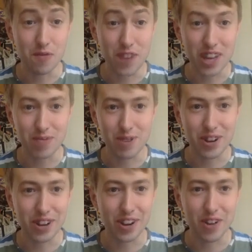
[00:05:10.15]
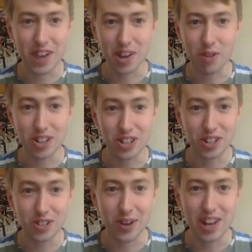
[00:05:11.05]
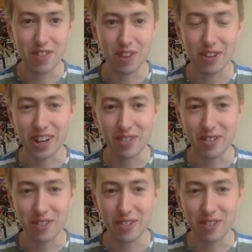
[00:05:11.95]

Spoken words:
Facebook of any questions or anything we